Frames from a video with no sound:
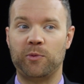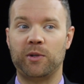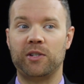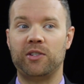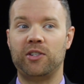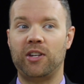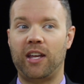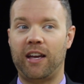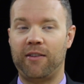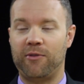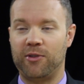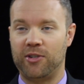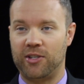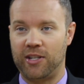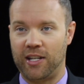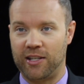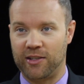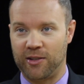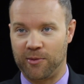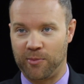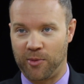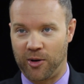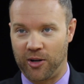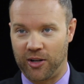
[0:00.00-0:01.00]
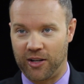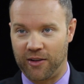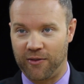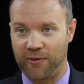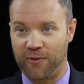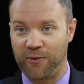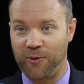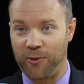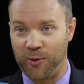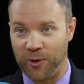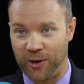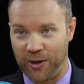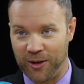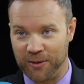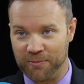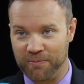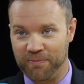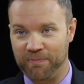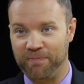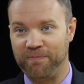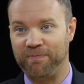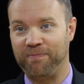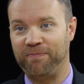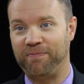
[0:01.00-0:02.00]
what's the average days on market for
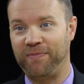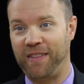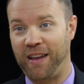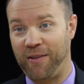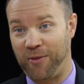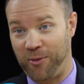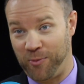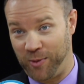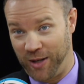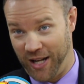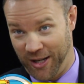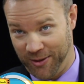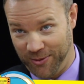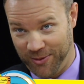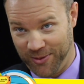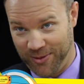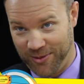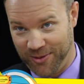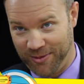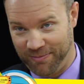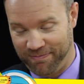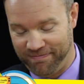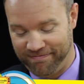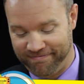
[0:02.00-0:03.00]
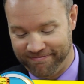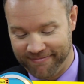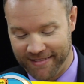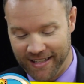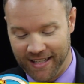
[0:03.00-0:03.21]
everyone else? Mm-hmm.